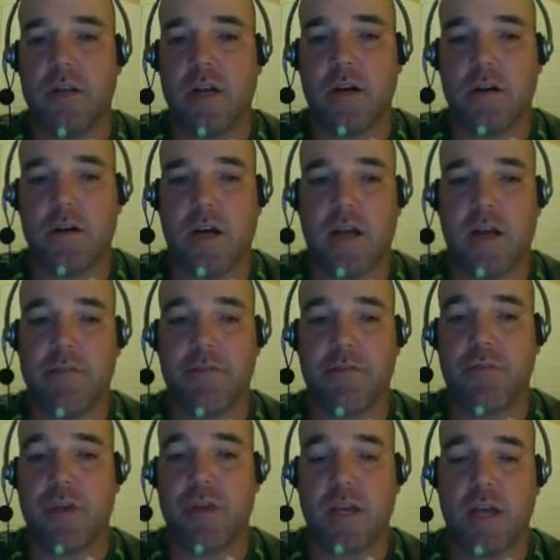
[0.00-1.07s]
Now, I have
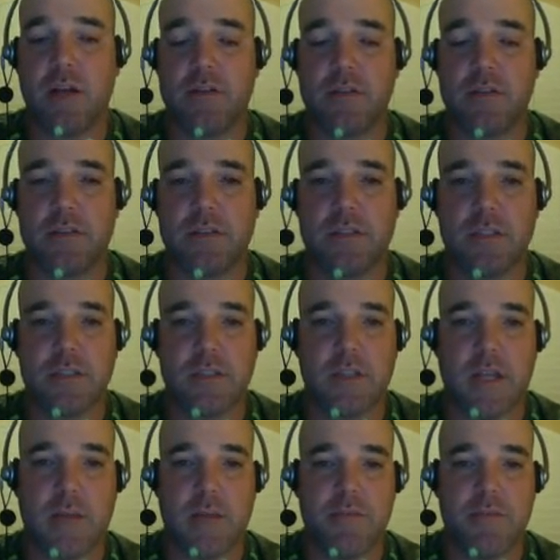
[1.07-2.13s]
3 accounts. This just
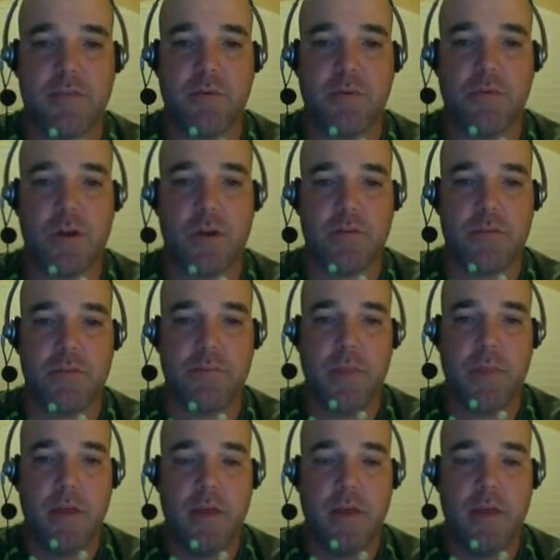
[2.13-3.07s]
happens to be one of them.